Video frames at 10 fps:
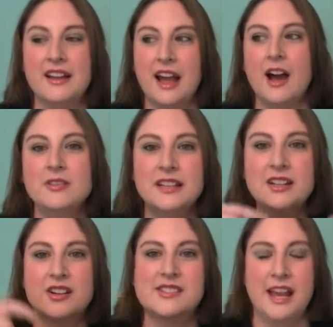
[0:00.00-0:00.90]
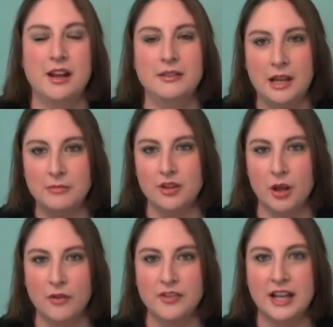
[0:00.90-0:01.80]
yeah, I'll link her channel down
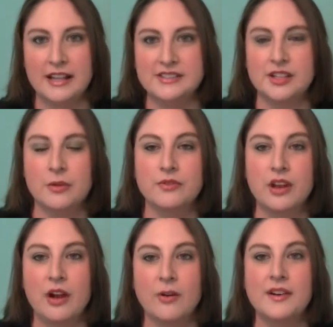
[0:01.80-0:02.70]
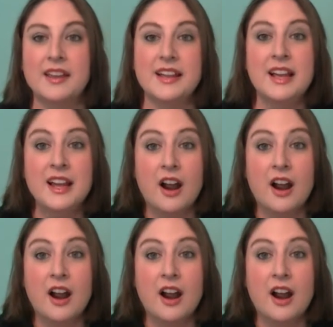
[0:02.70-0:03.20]
below if you guys don't already,